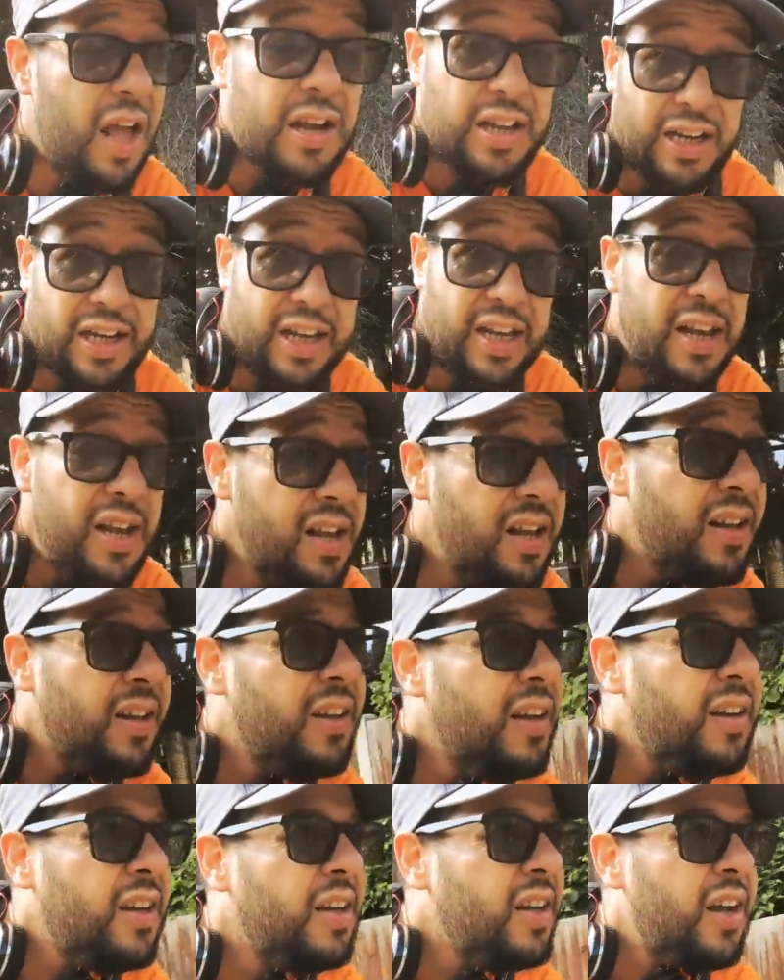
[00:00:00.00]
luckily,
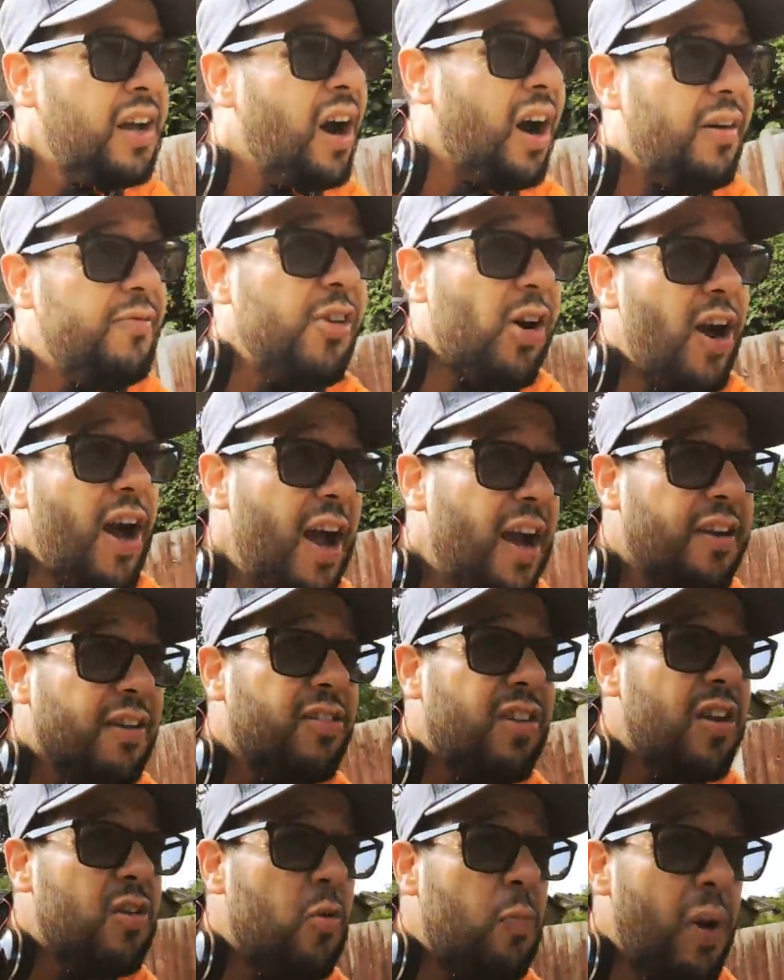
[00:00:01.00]
I've not had
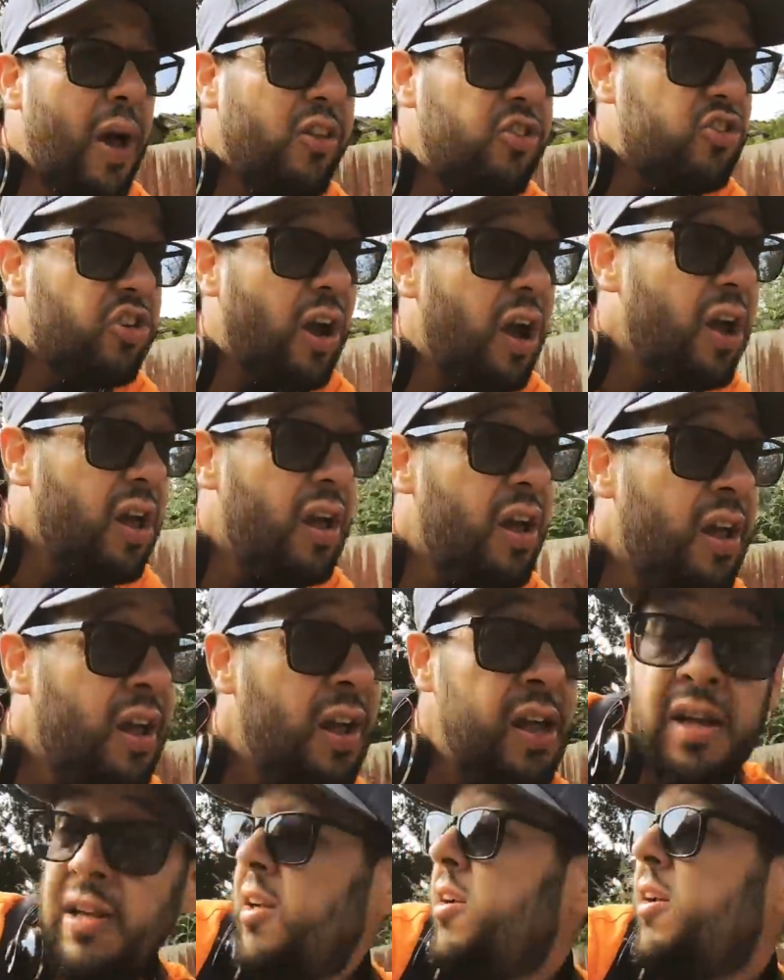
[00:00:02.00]
a single puncture.
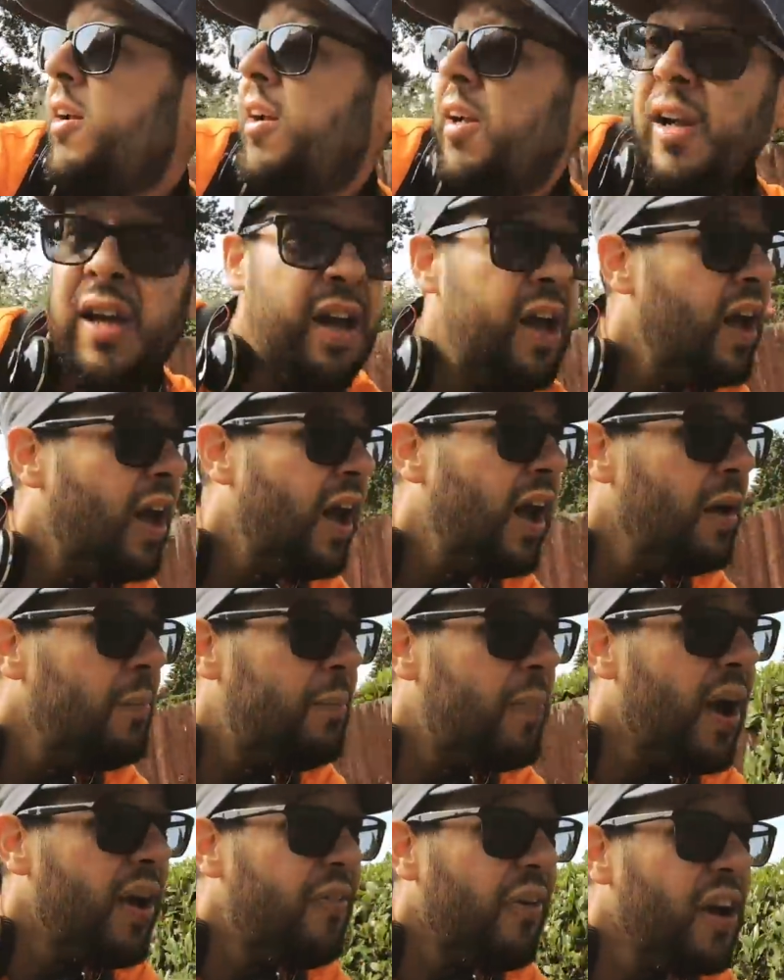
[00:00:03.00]

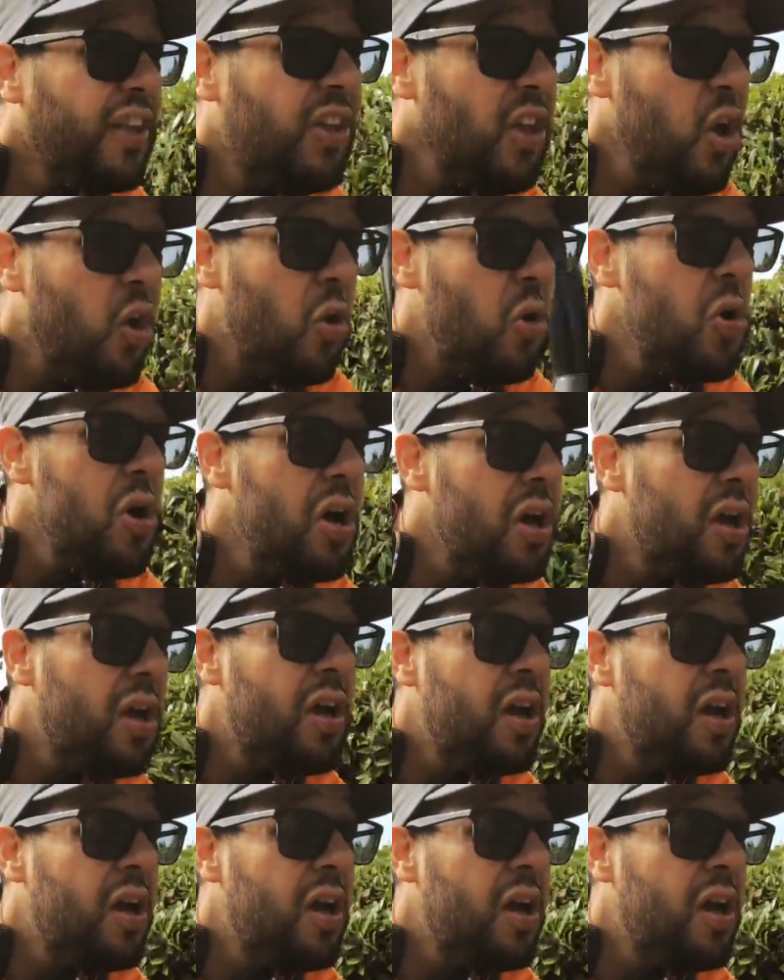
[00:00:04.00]
But if I do,